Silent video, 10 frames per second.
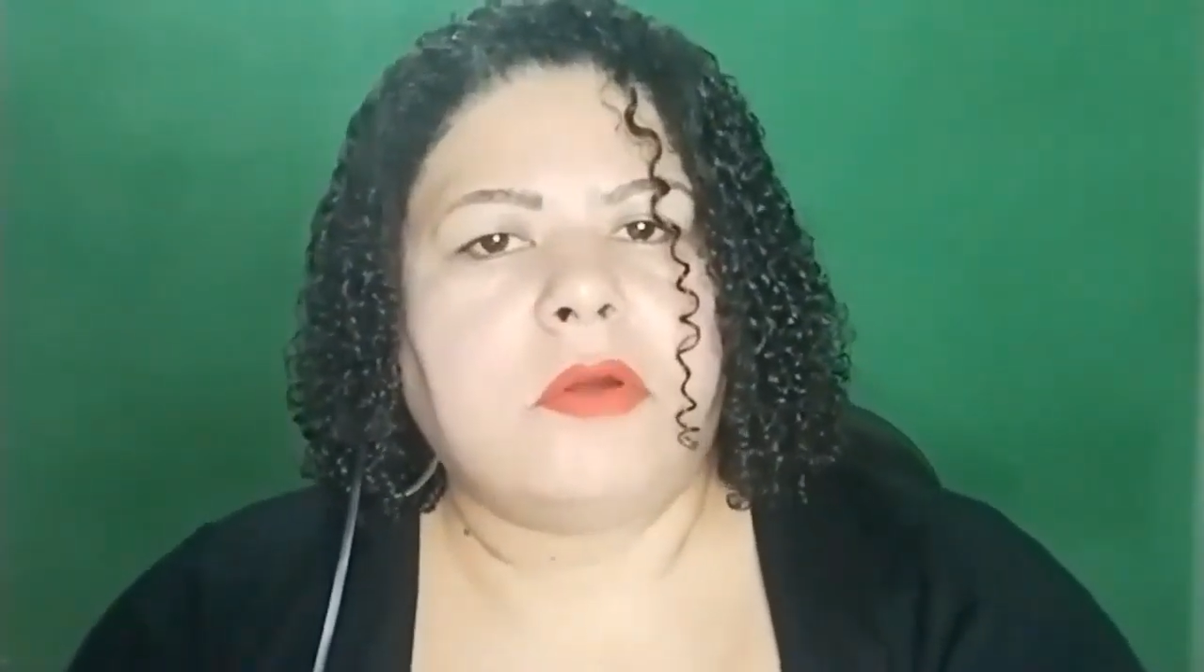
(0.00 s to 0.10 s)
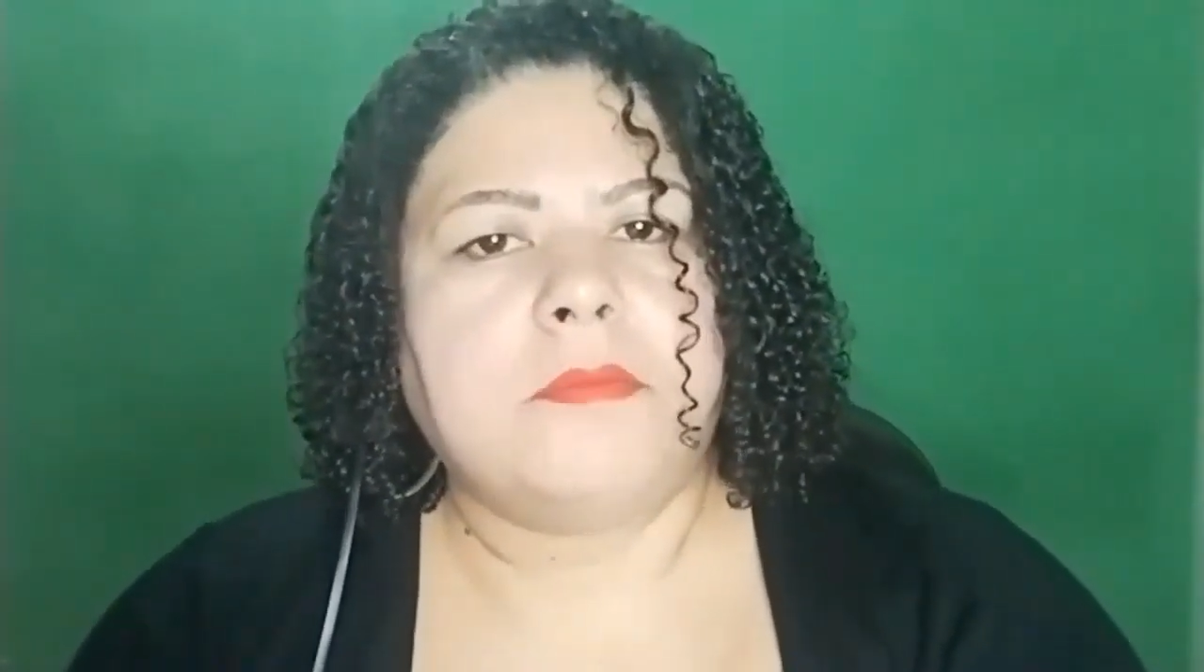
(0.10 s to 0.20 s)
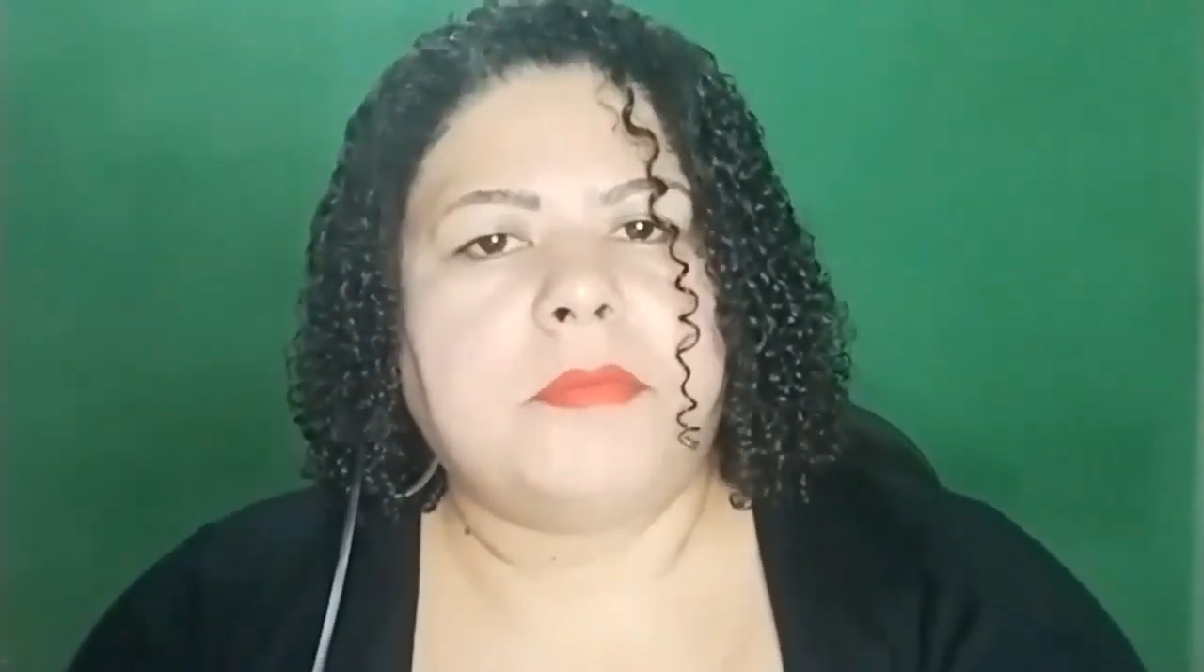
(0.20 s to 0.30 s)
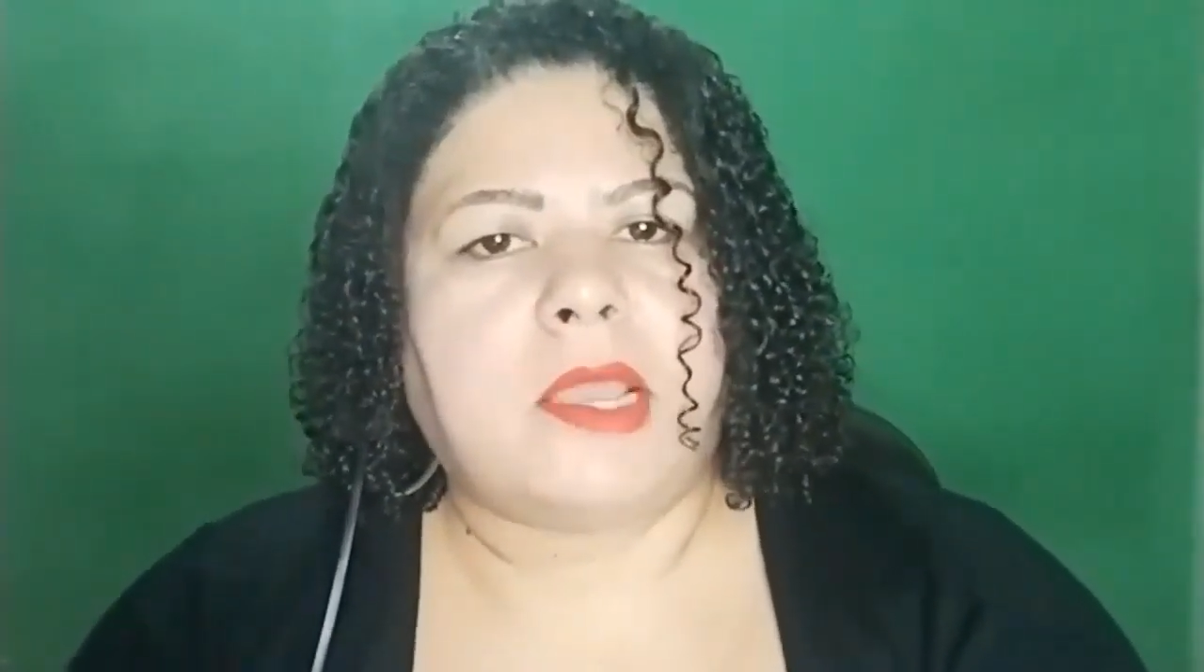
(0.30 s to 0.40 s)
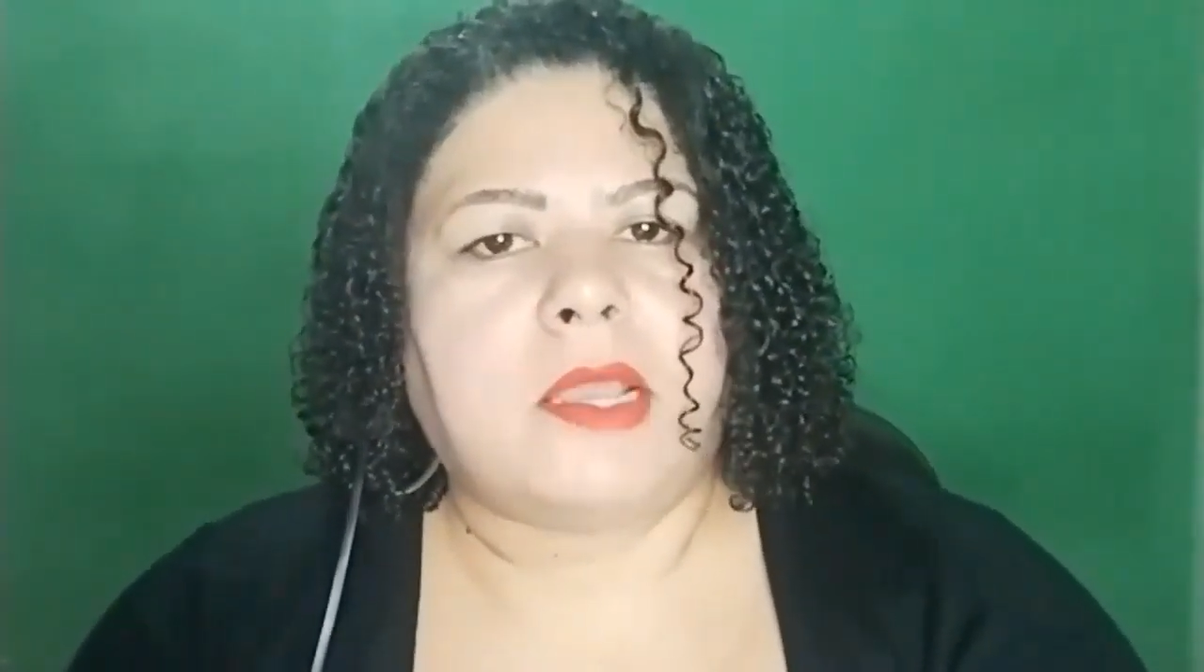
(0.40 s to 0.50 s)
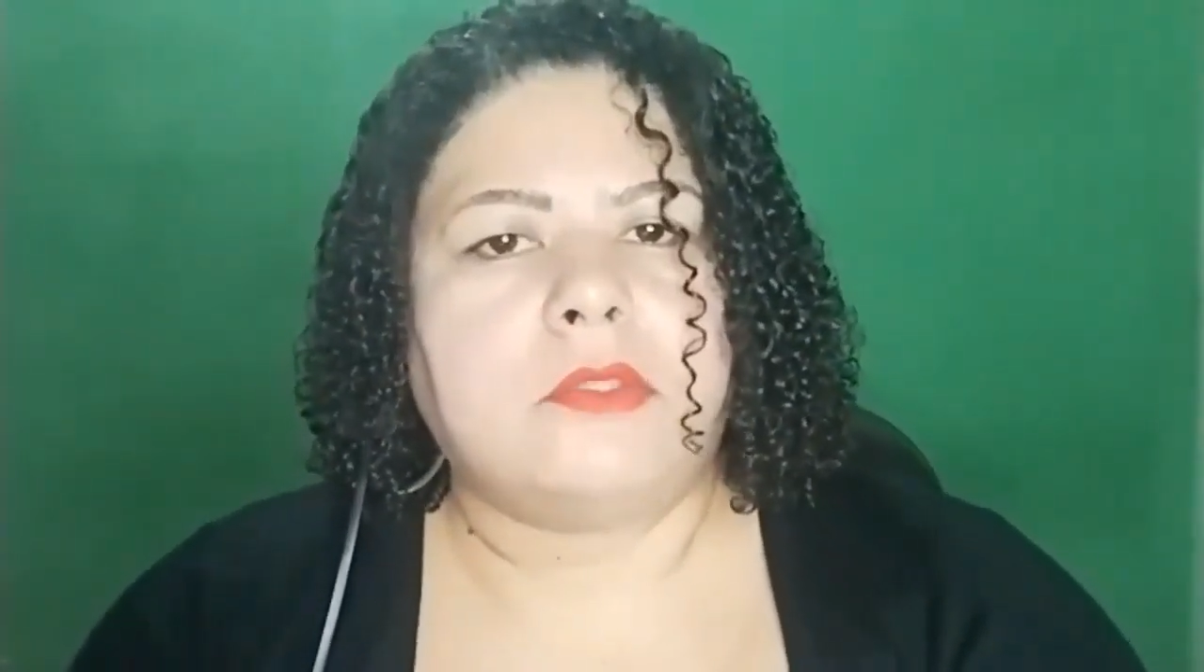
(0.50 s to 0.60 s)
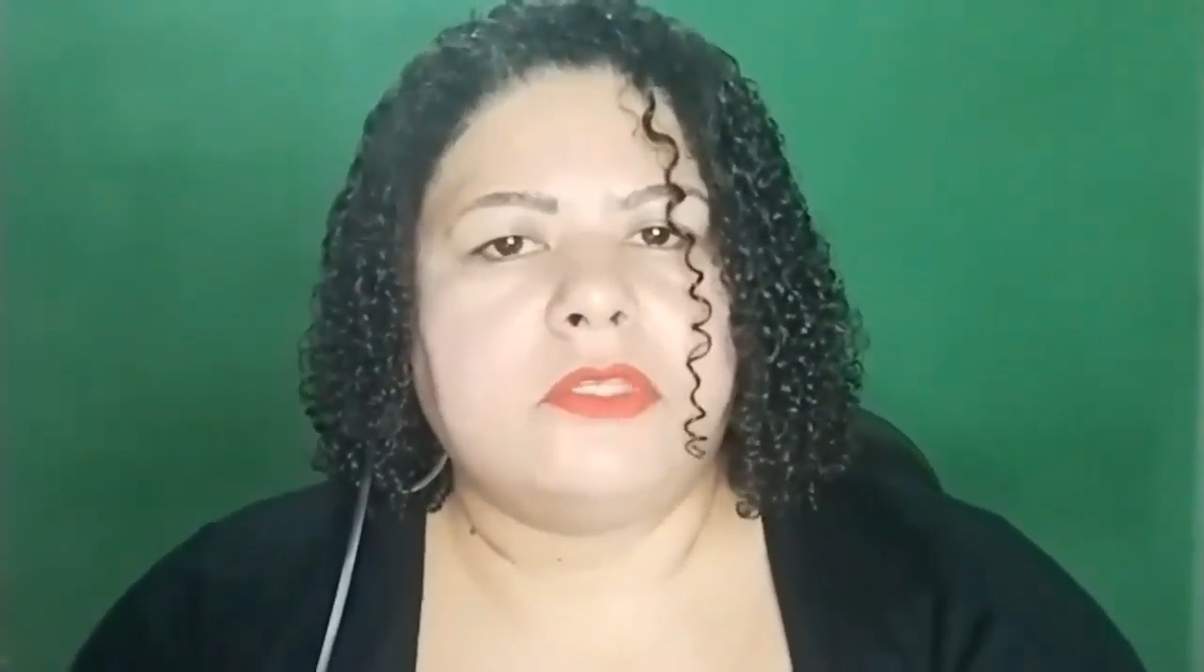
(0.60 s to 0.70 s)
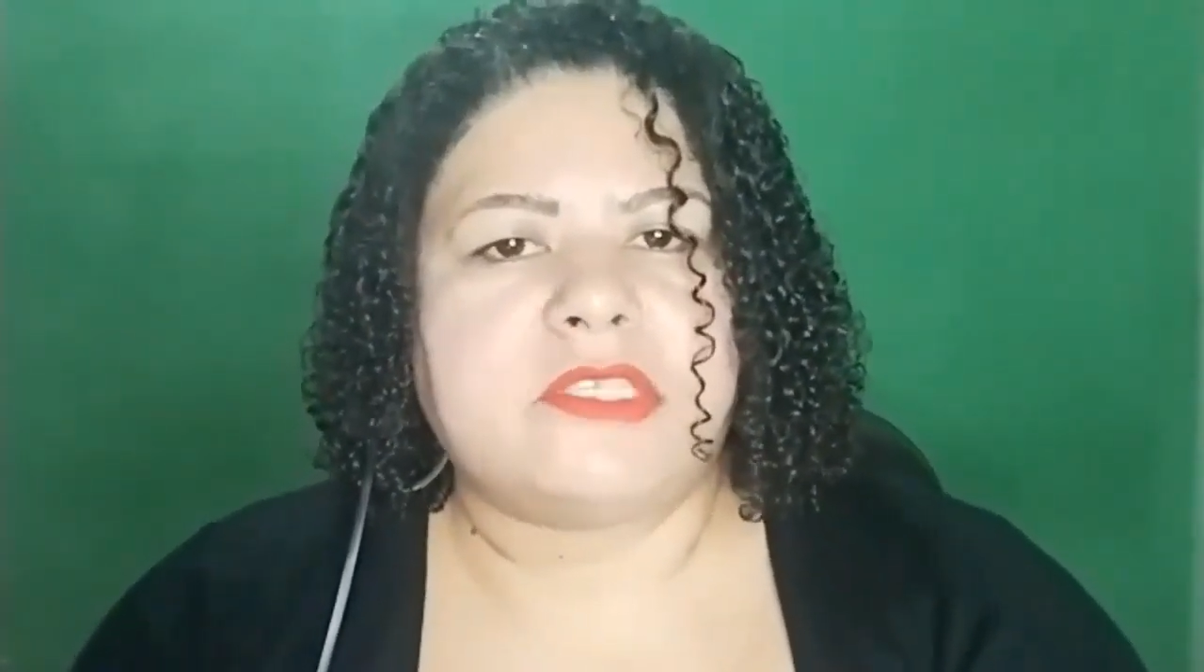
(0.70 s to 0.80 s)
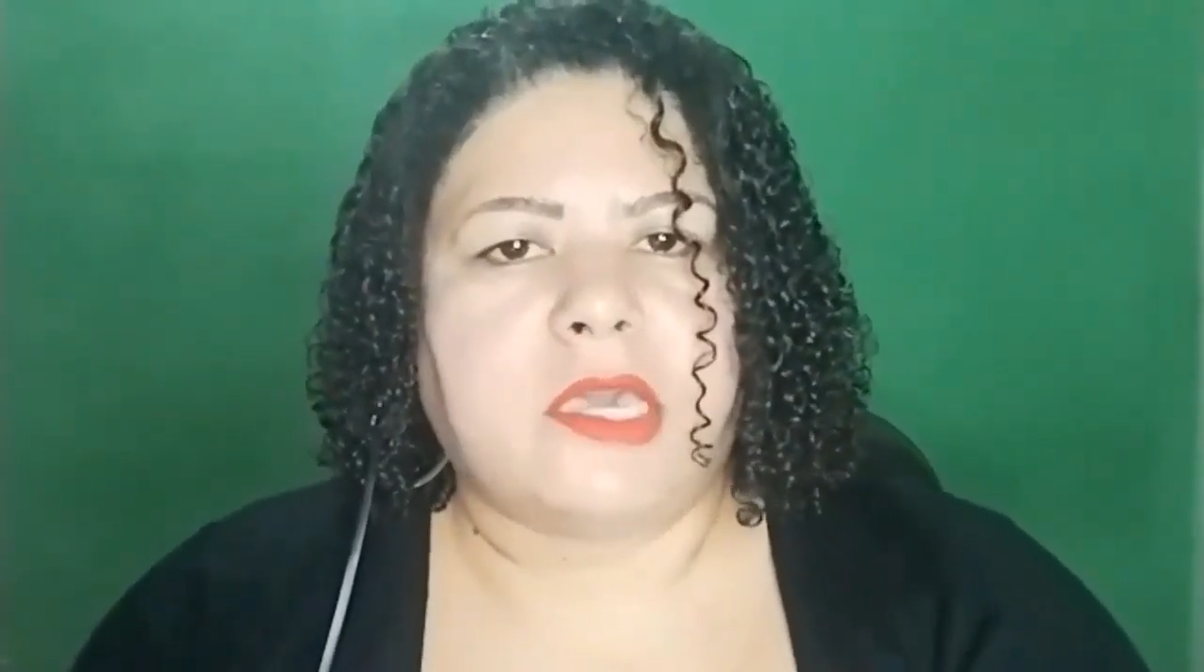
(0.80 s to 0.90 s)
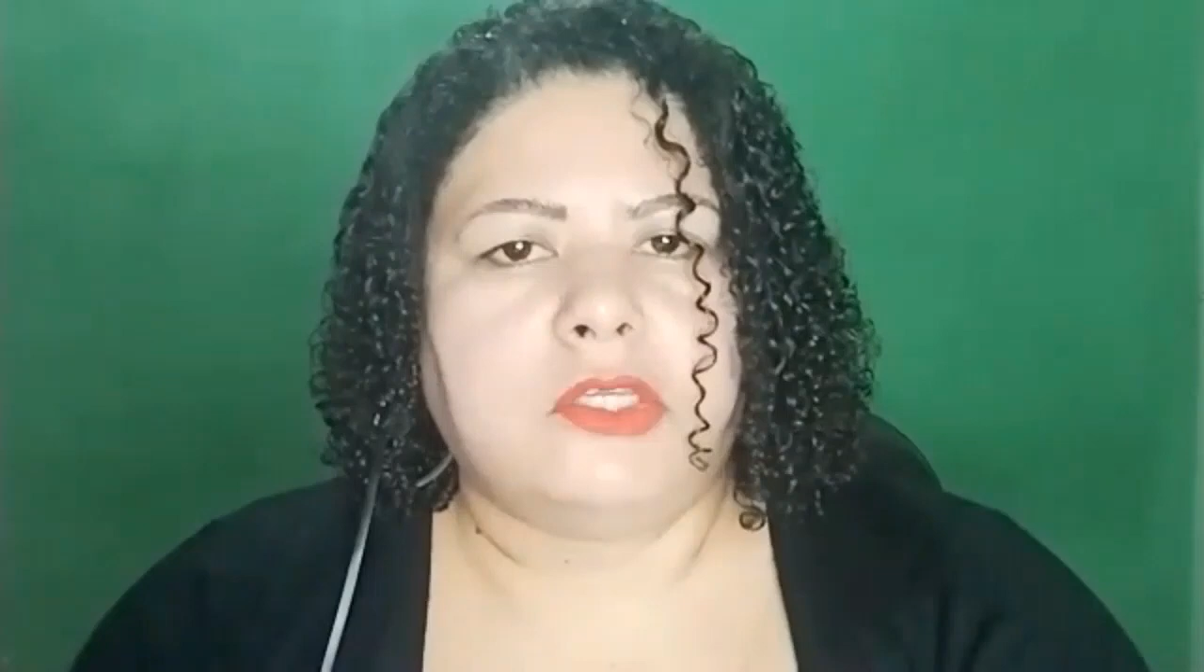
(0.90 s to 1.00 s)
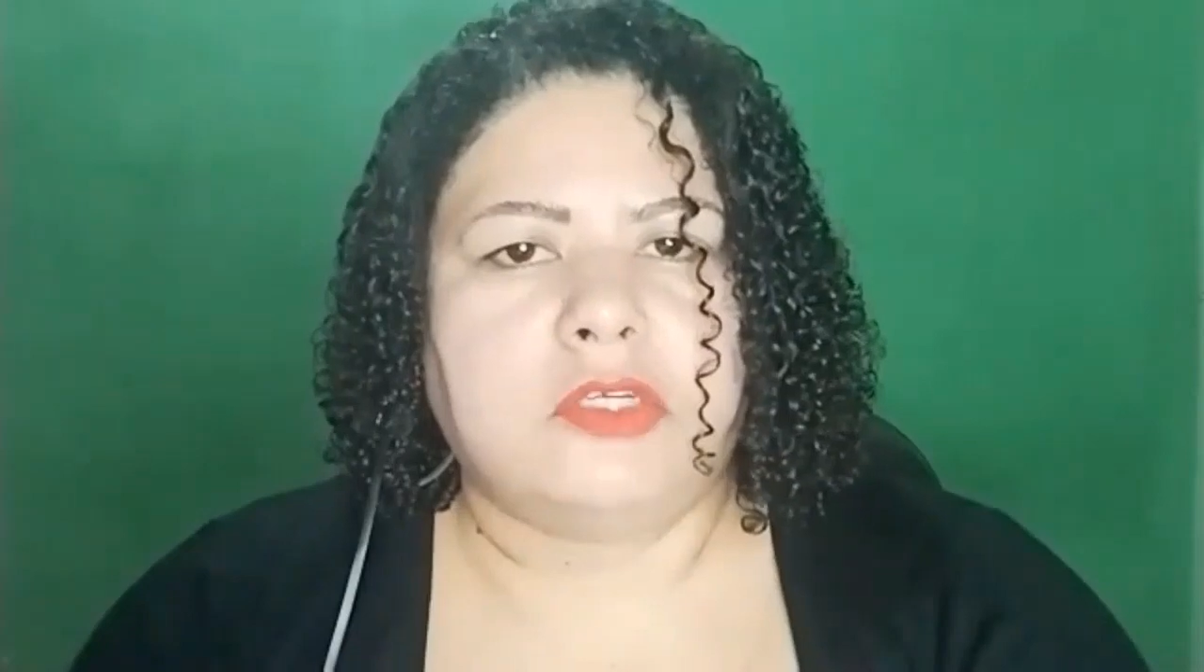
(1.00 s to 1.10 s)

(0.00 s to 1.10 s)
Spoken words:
you may receive